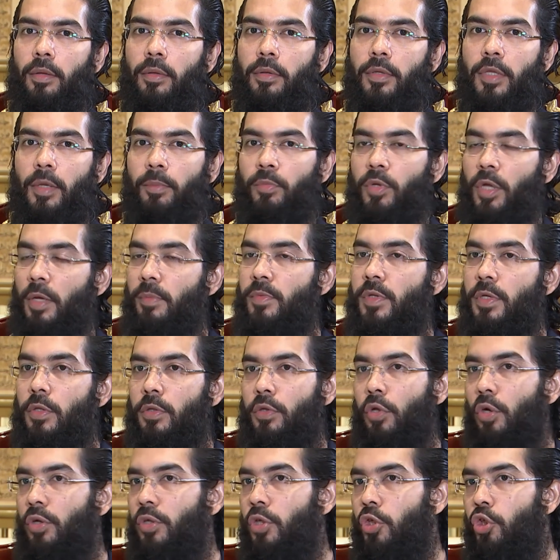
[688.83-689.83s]
Sometimes he
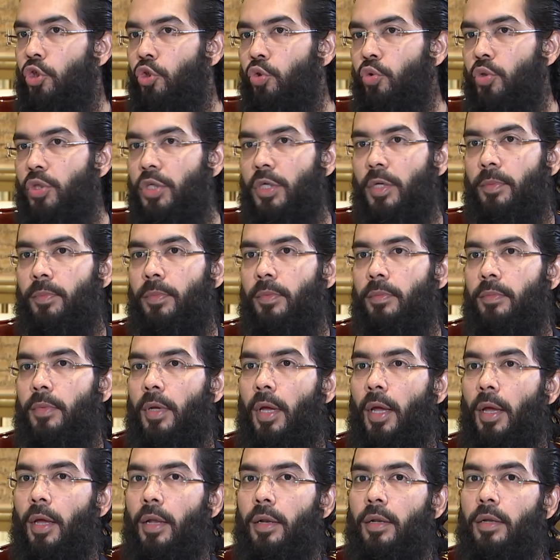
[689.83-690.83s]
slaughtered 2 sheep,
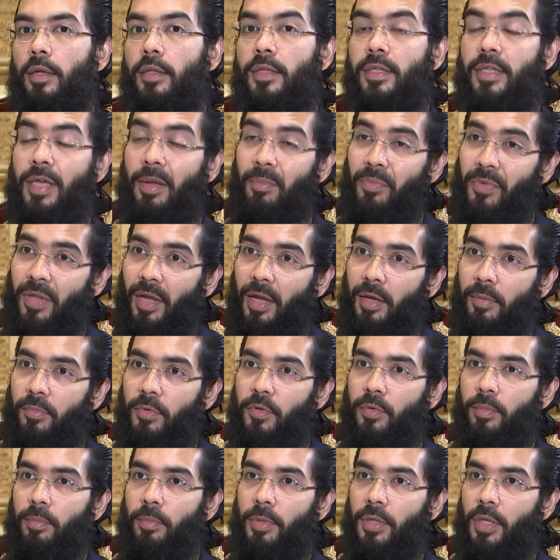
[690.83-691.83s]
and
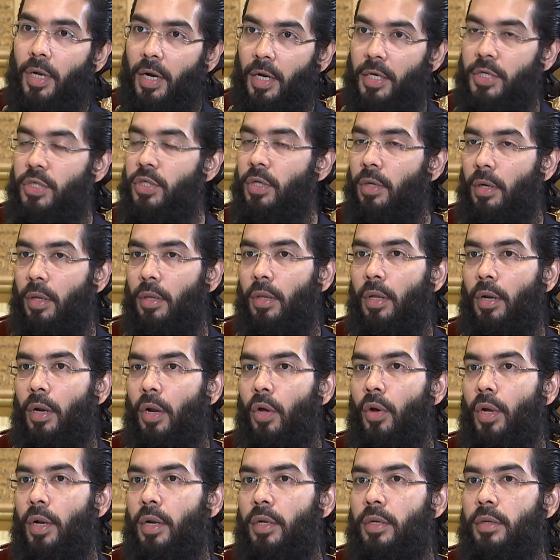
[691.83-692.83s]
sometimes Mother Aisha
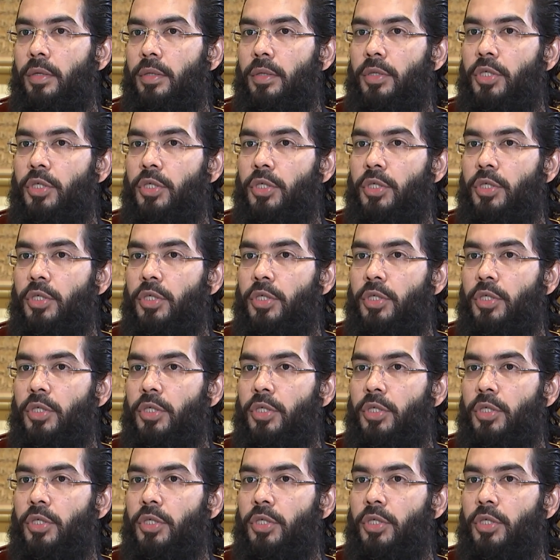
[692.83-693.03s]
radiallahu anha,